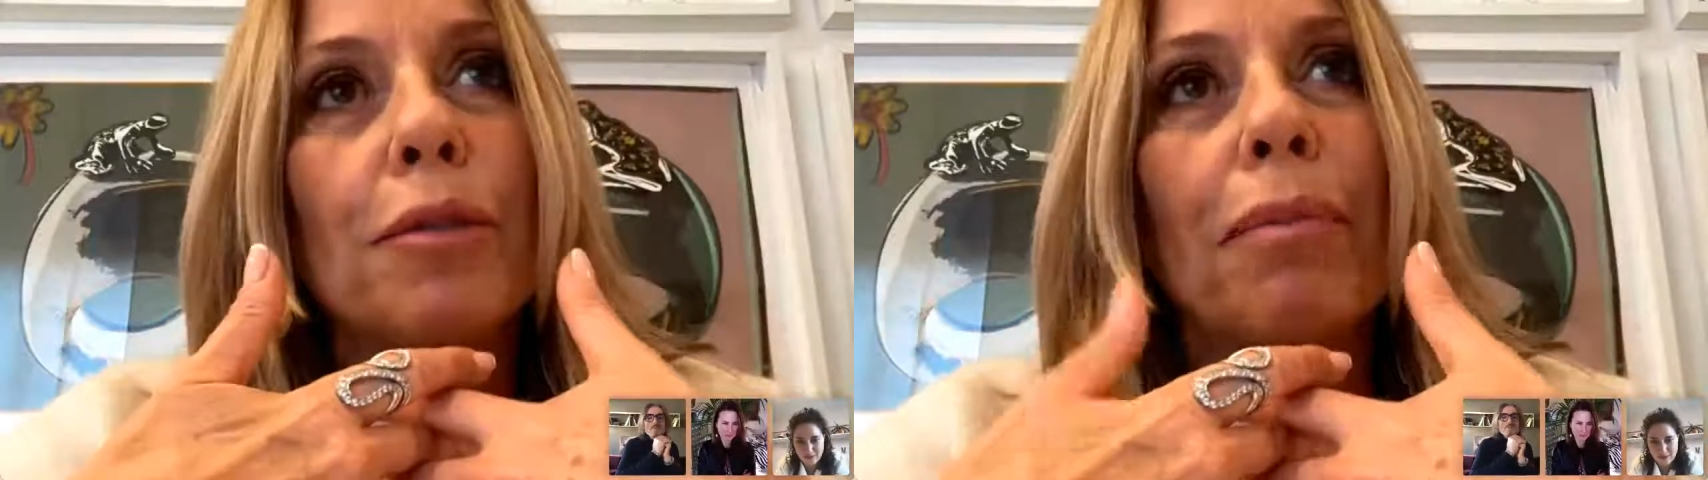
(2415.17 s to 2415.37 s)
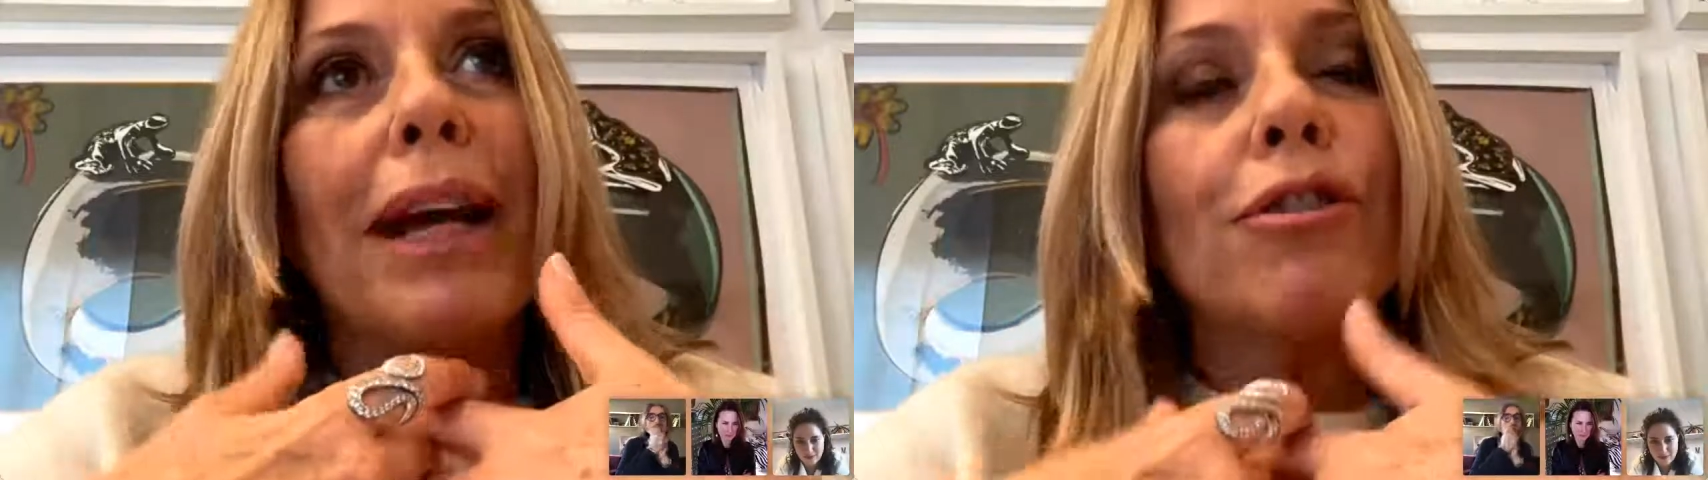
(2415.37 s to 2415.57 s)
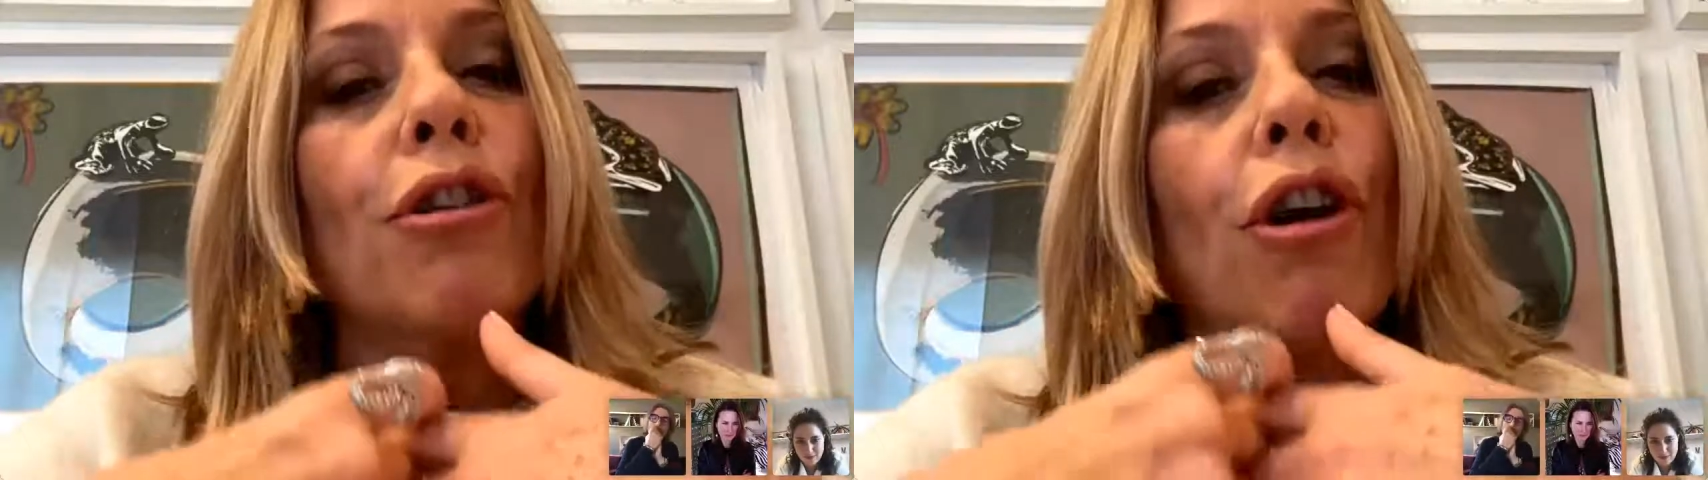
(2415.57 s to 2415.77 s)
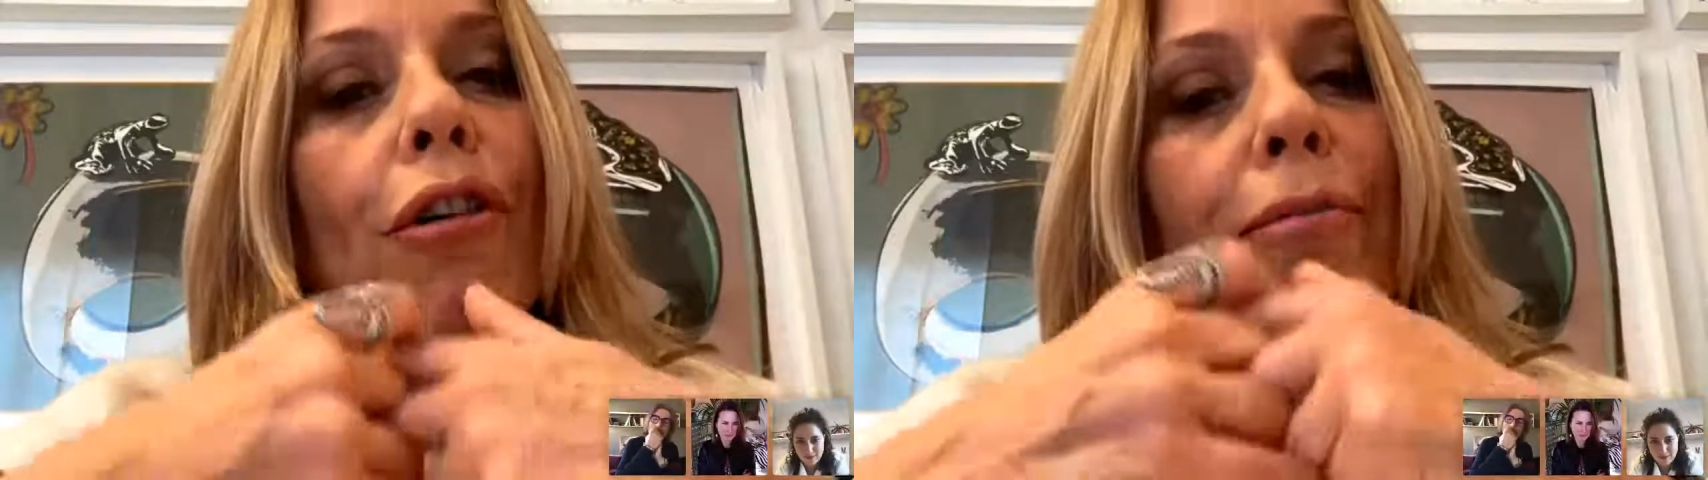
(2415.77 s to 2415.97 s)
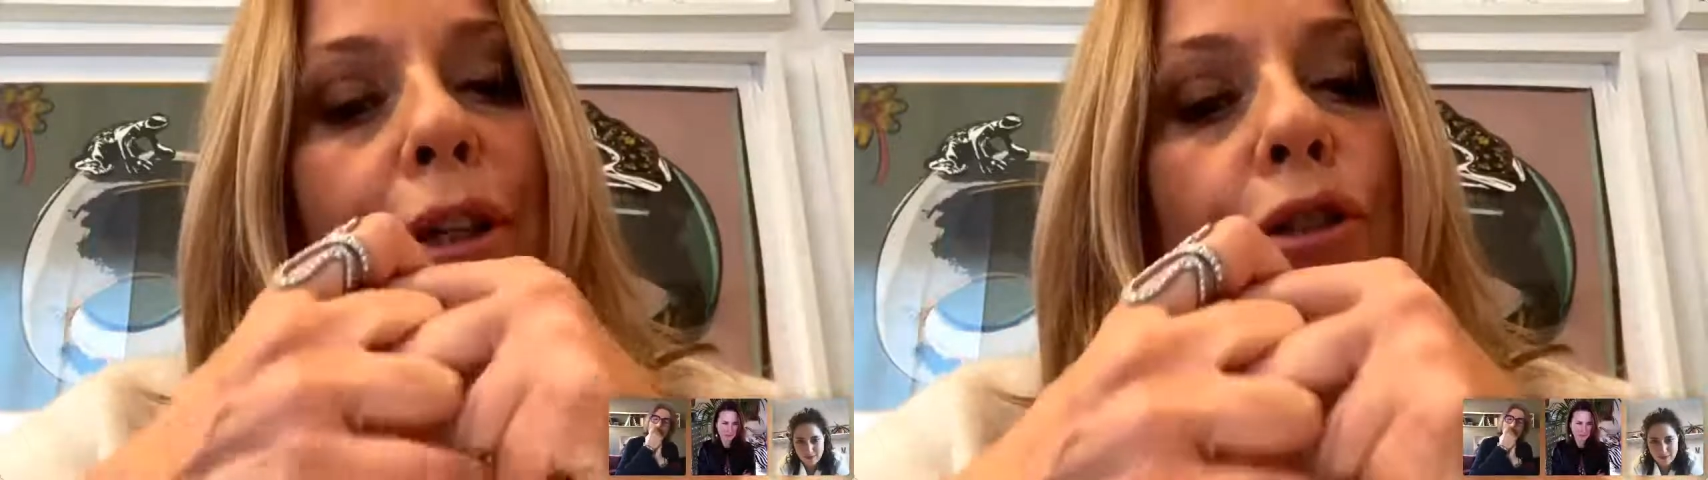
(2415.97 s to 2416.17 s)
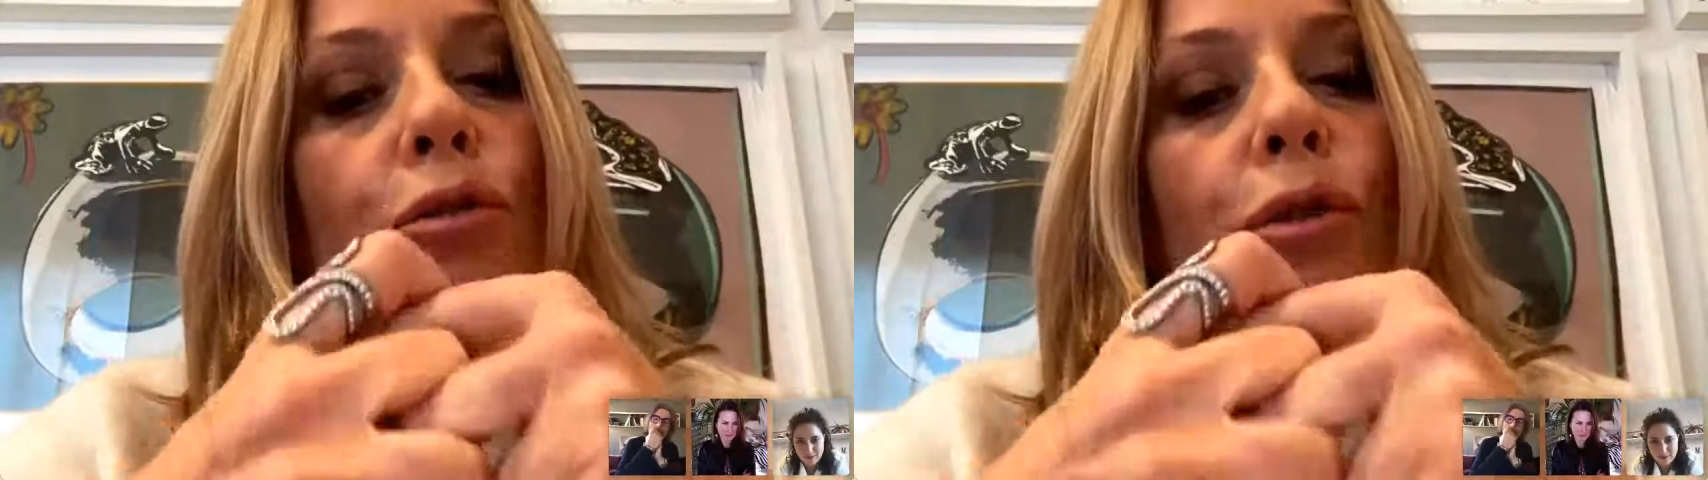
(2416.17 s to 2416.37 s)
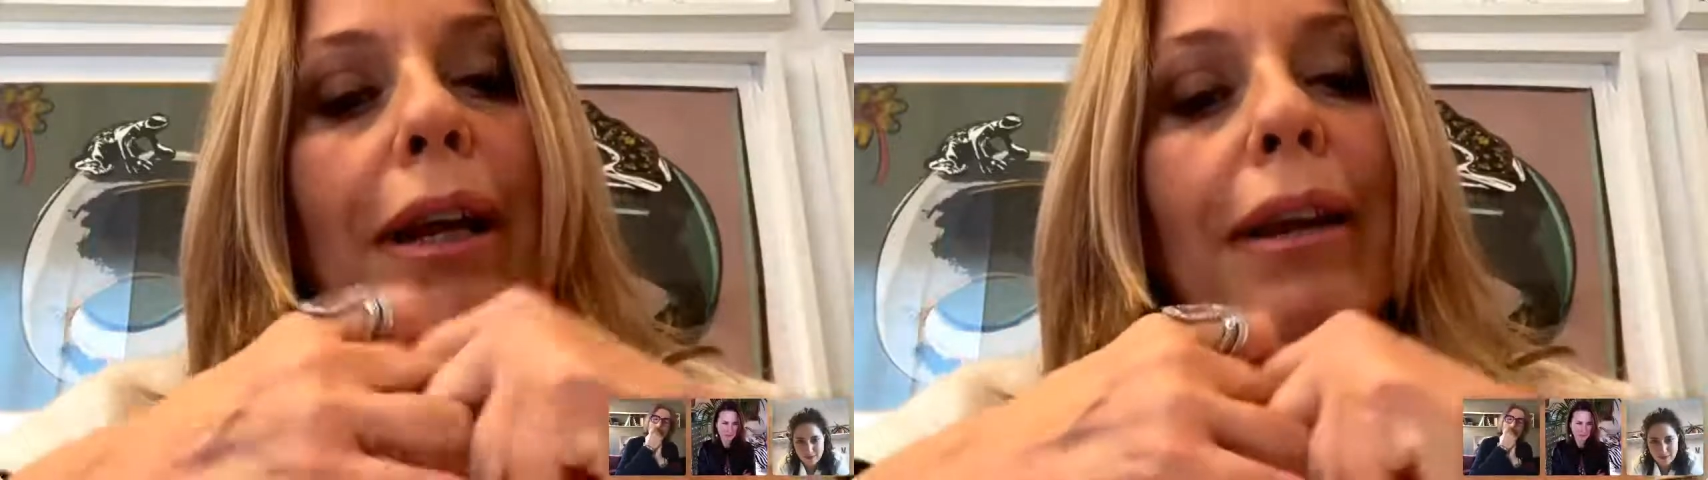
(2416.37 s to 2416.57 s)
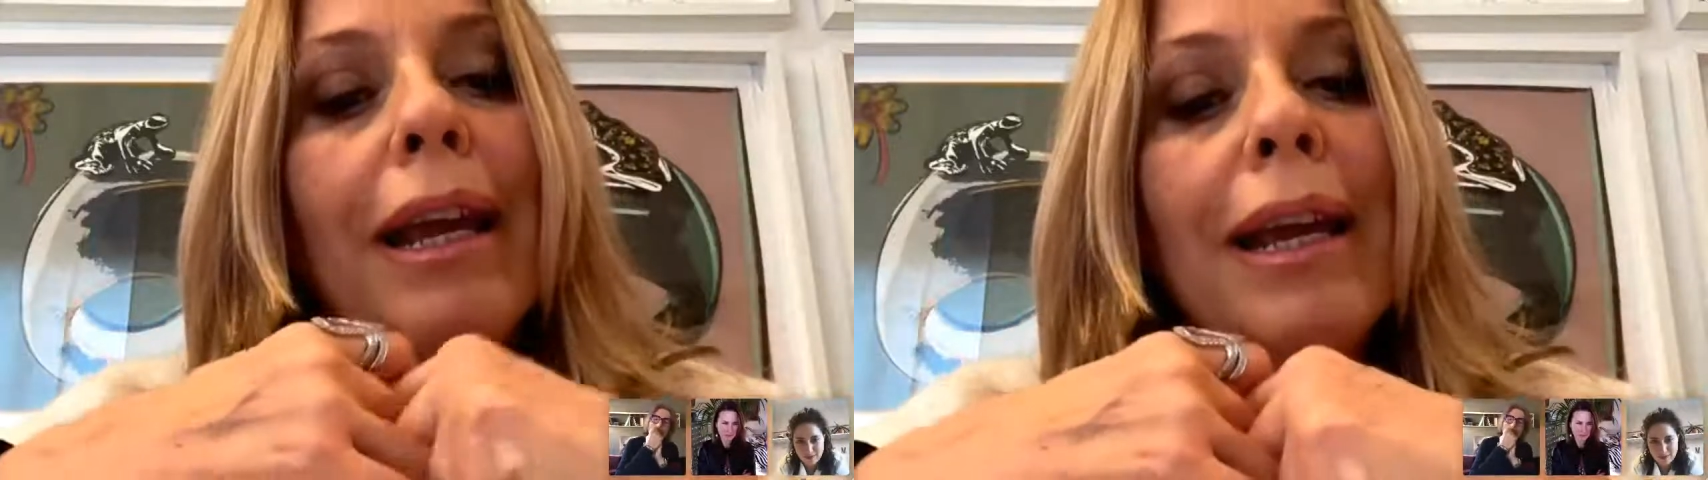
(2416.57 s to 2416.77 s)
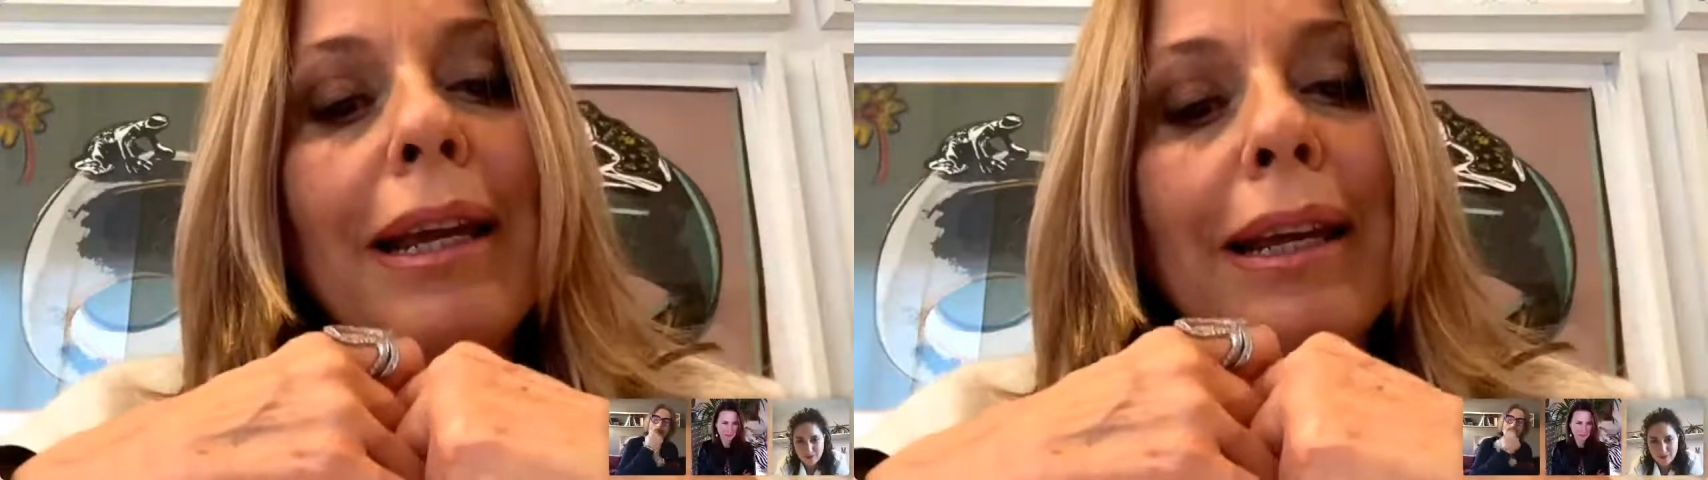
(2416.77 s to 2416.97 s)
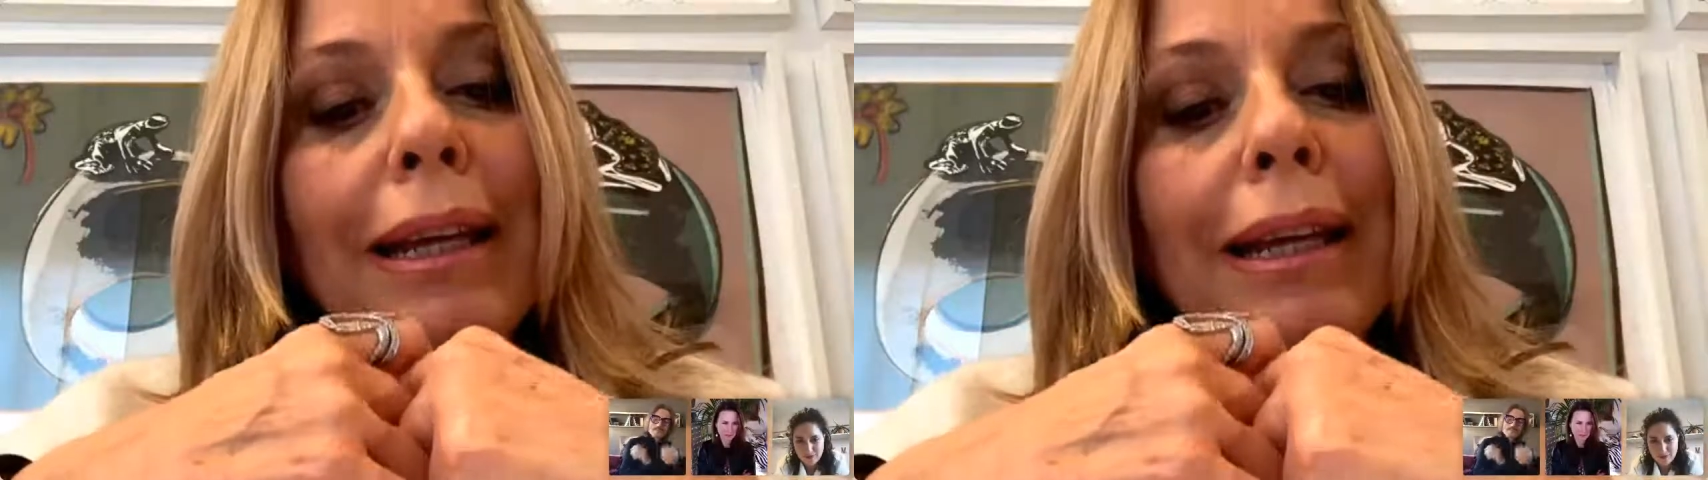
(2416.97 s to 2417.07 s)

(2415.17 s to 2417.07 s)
expression of my jewelry,